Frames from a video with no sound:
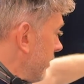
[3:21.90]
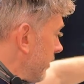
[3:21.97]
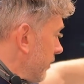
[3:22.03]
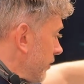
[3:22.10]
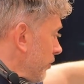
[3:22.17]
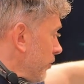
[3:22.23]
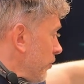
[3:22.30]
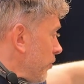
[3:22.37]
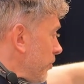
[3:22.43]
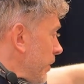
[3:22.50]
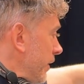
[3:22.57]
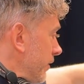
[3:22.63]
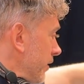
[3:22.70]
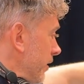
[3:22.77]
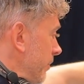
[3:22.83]
is
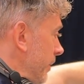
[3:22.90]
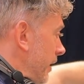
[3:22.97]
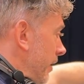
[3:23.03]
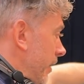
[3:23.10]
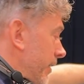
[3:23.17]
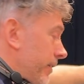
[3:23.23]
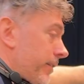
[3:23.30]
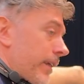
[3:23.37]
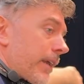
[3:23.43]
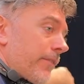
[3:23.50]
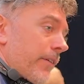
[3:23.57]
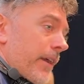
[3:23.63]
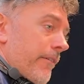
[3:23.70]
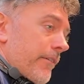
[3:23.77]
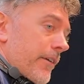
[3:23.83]
always going to be like a
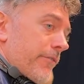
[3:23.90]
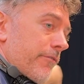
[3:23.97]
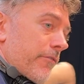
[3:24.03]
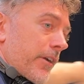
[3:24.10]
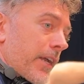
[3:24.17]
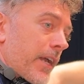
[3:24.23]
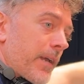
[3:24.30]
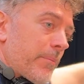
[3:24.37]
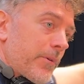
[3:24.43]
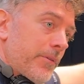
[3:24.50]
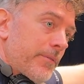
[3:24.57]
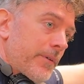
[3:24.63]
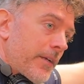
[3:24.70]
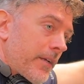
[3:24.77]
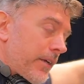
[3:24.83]
safe area for a
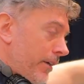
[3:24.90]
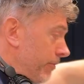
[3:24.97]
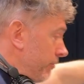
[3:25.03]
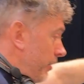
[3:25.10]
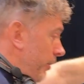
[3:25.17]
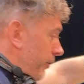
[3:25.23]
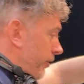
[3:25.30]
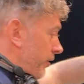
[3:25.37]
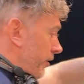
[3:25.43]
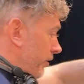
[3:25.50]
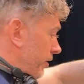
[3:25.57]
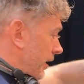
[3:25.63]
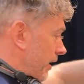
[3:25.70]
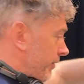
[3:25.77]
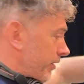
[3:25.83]
cable rather
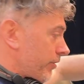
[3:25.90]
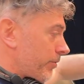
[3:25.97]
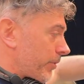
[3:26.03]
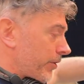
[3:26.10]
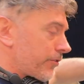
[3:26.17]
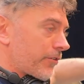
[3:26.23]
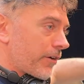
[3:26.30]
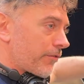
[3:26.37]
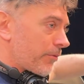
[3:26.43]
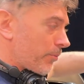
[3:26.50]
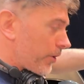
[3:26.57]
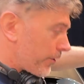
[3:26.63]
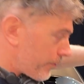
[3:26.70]
than having too much stuff on one